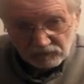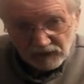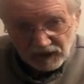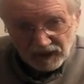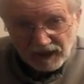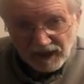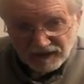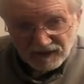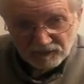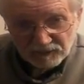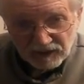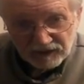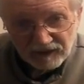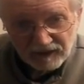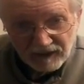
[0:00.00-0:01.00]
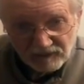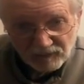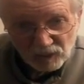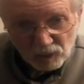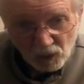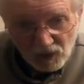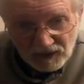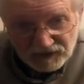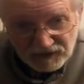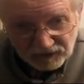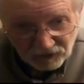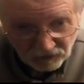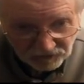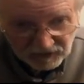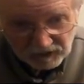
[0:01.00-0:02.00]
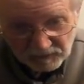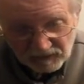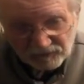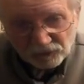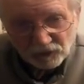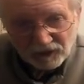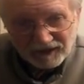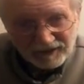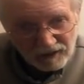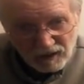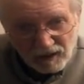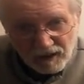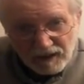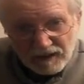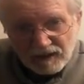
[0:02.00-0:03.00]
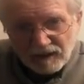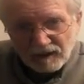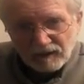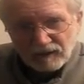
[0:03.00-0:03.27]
He hasn't been to heaven once, I don't think, before he died.